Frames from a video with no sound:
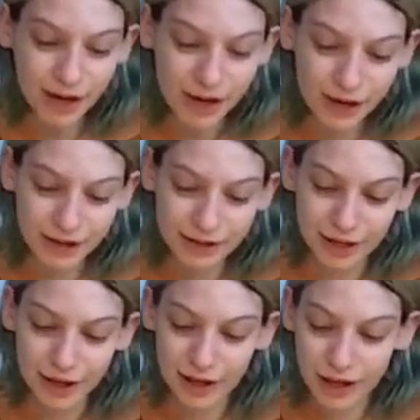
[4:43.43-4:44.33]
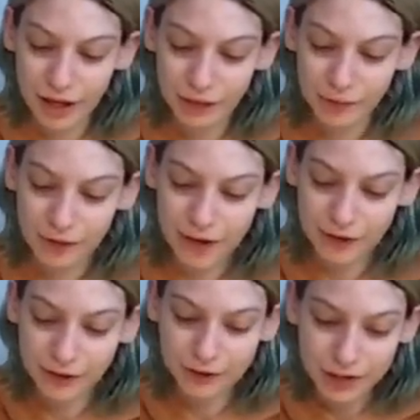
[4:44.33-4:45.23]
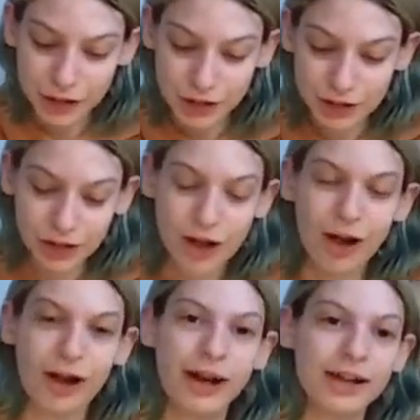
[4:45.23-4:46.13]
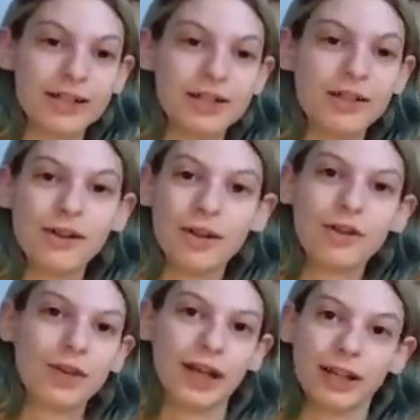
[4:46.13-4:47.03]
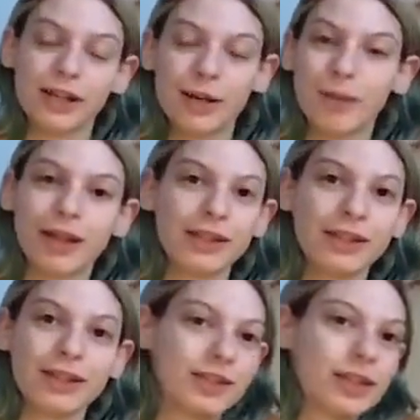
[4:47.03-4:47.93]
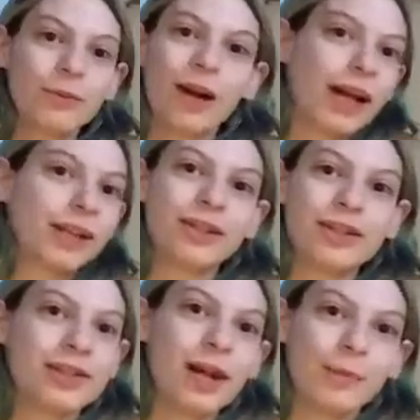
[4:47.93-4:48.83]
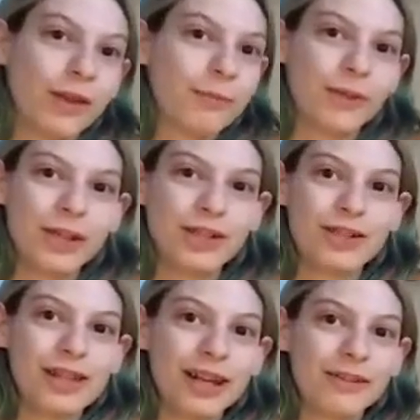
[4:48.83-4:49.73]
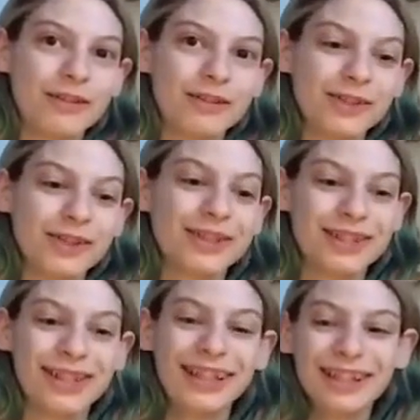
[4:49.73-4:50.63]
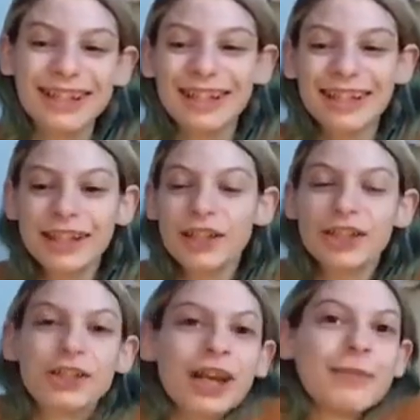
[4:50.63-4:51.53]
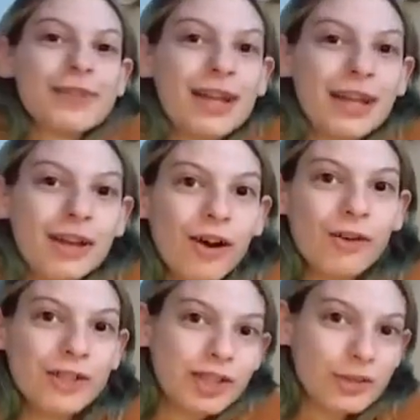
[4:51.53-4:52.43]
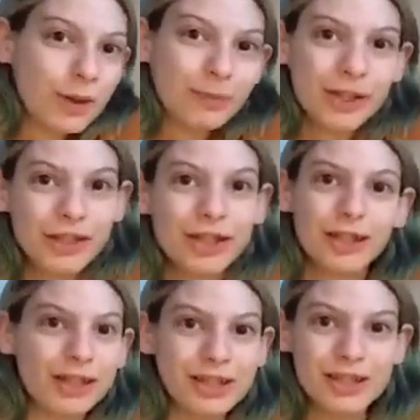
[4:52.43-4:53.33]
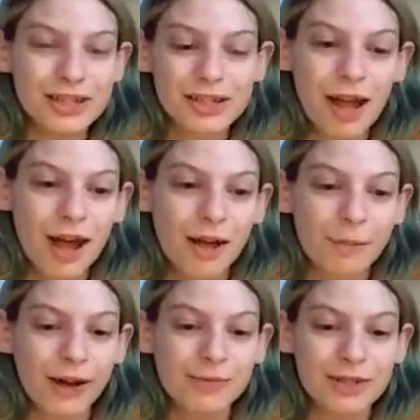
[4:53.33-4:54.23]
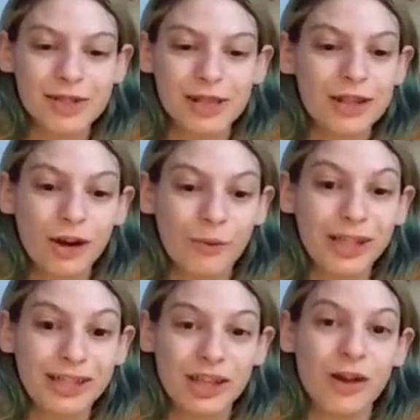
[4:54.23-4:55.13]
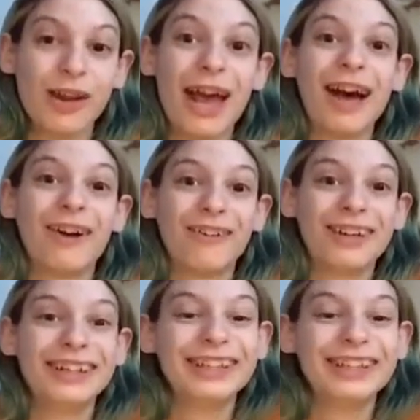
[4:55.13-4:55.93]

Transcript: And uh, we finally reach it to the car, and I just look over at her and I'm like, you see why I couldn't stop for them pictures now? Because she kept saying, oh, it's just one picture, just stop. And I'm just like, no, we need to go now.